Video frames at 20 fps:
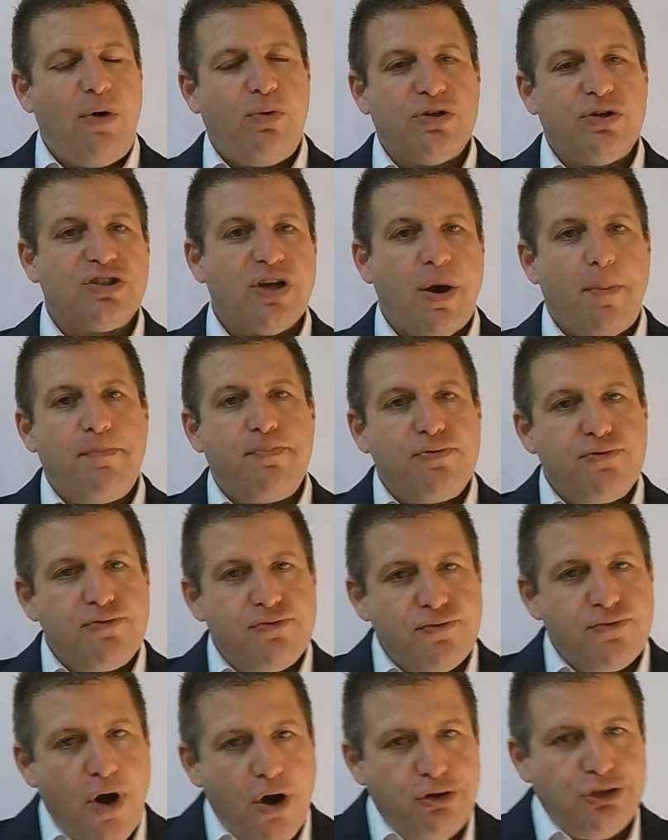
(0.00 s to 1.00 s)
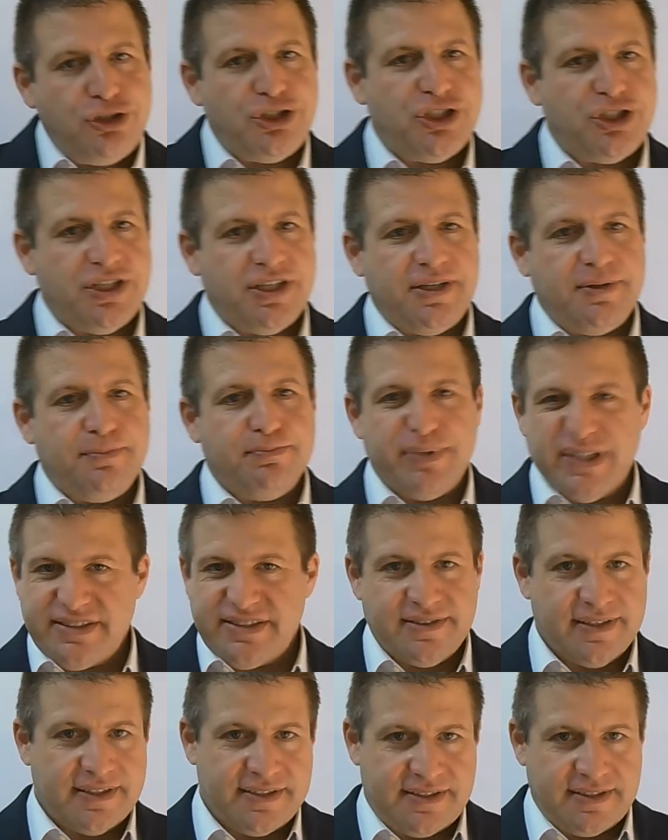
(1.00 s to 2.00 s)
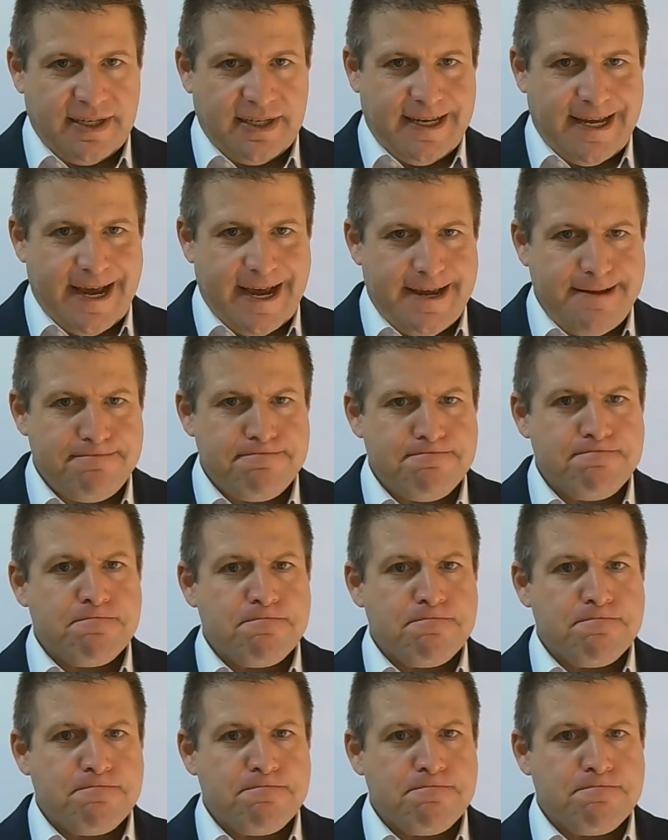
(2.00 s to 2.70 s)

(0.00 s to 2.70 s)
was approaching business, okay?